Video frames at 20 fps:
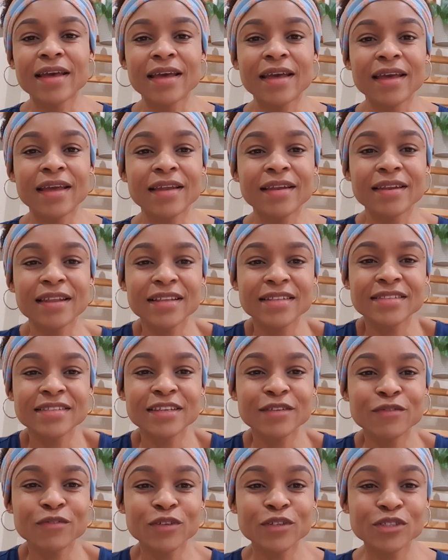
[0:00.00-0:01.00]
And that's
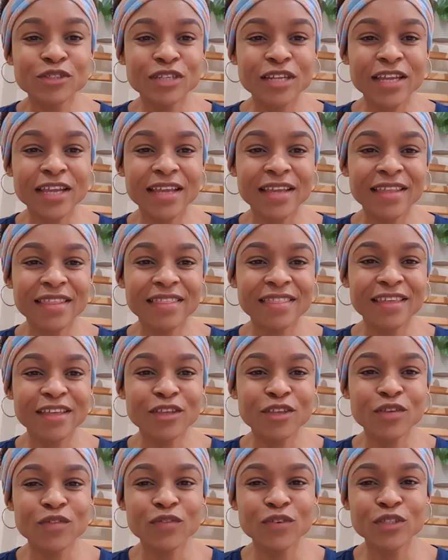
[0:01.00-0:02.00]
it for today.
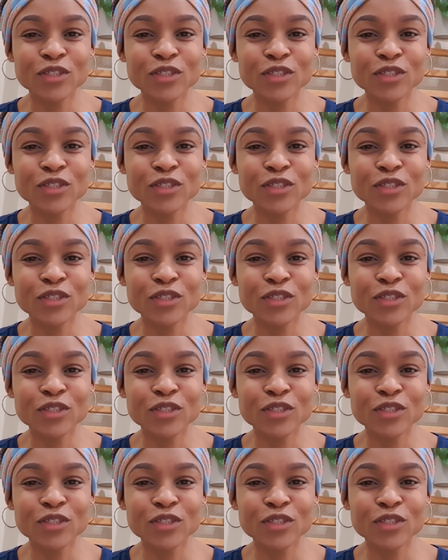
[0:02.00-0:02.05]
Thank you for